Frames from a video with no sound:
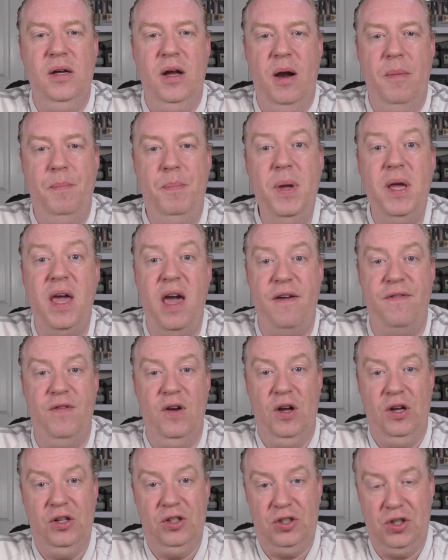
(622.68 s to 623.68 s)
big
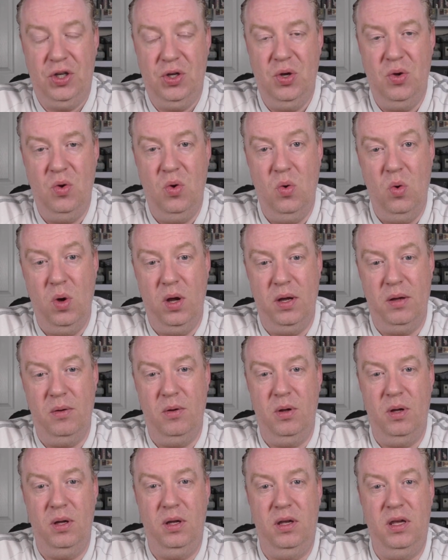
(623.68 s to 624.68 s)
effort to
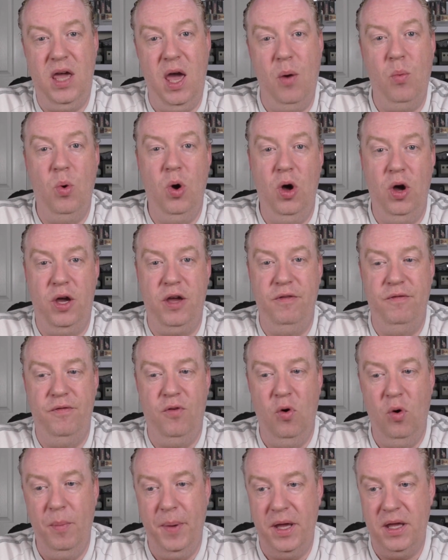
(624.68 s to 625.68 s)
get working
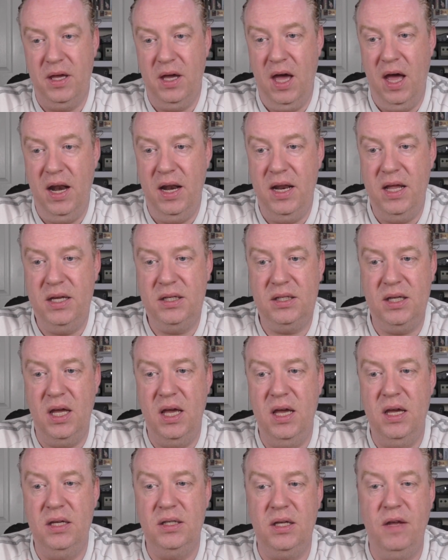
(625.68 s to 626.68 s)
for me. And this
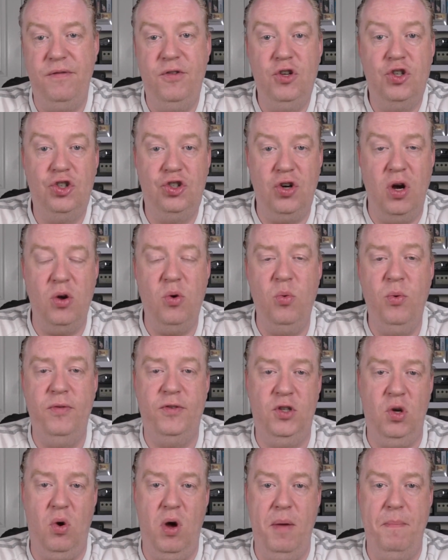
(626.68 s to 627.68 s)
is, if you struggle
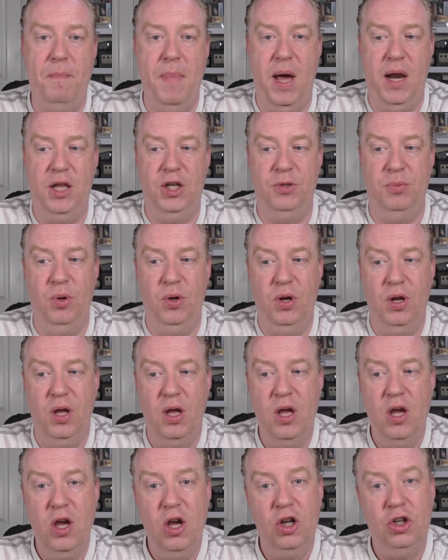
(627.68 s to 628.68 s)
with time management,
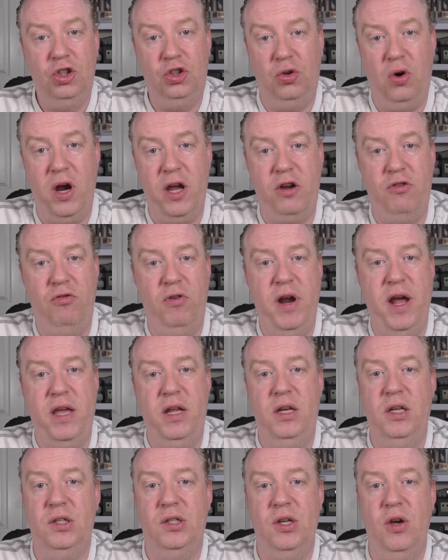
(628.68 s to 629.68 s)
try
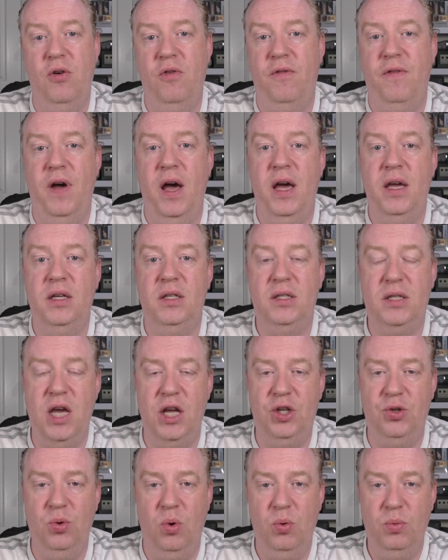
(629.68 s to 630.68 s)
creating yourself a
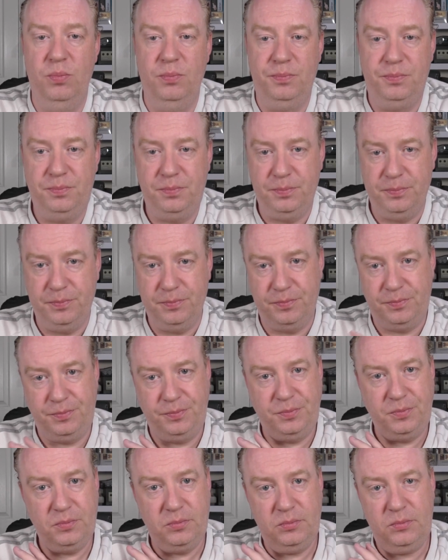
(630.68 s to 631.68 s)
schedule.
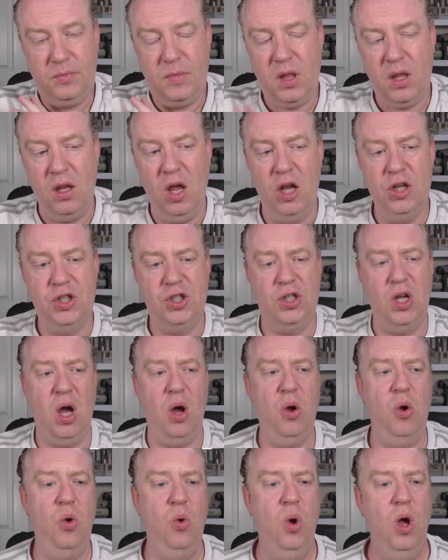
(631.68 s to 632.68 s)

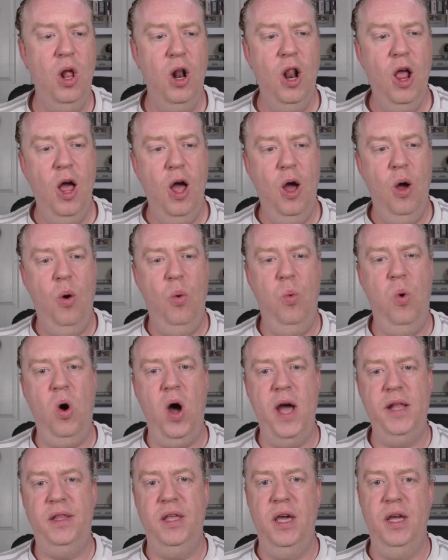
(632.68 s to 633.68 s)
So what
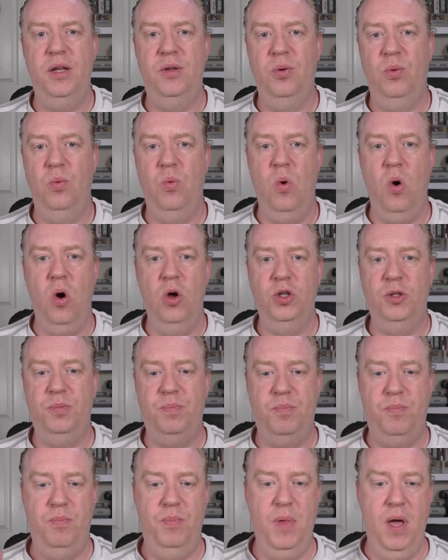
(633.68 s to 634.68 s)
I did was,
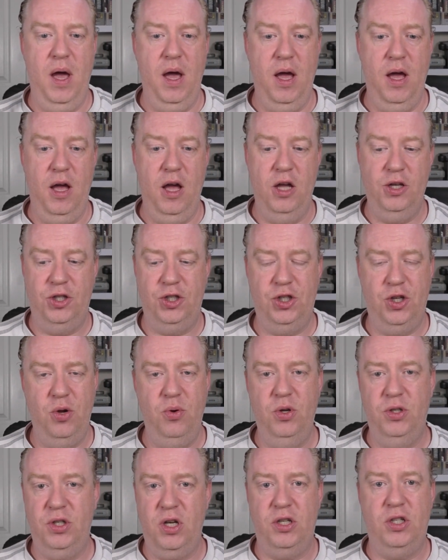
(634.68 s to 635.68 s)
as
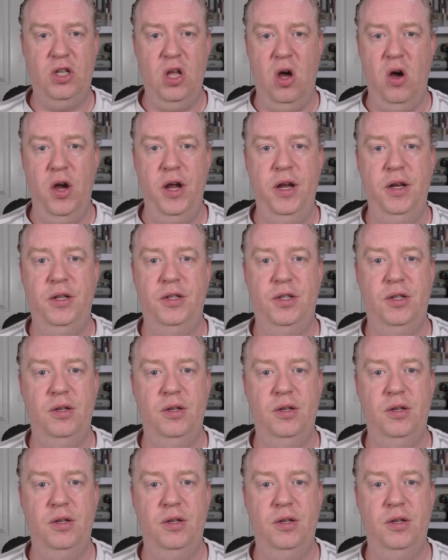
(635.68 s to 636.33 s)
soon as I started